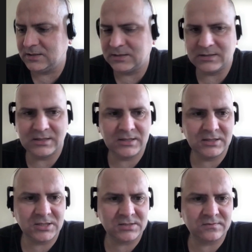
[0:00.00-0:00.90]

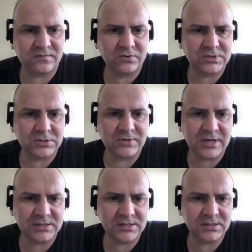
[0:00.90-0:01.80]
And just for the
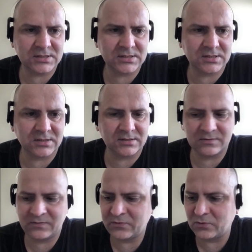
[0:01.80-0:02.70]
license
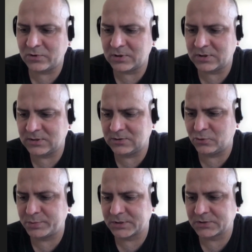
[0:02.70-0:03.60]

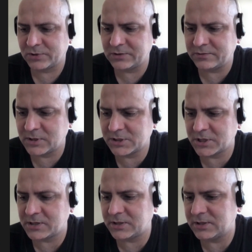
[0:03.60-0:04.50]
for OpenSCORN
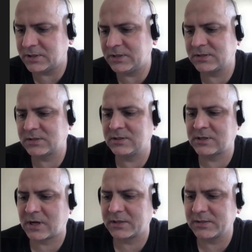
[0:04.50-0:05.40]
functionality, it
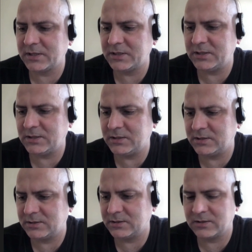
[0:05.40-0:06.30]
currently
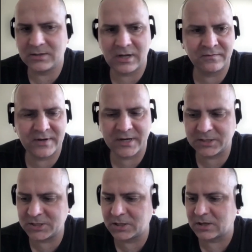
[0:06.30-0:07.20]
a
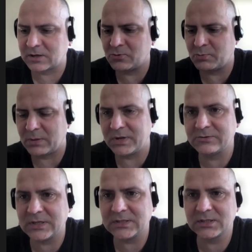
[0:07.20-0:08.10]
fair general
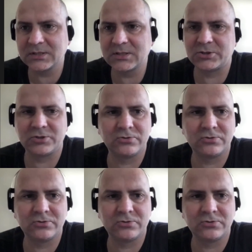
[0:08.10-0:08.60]
public license.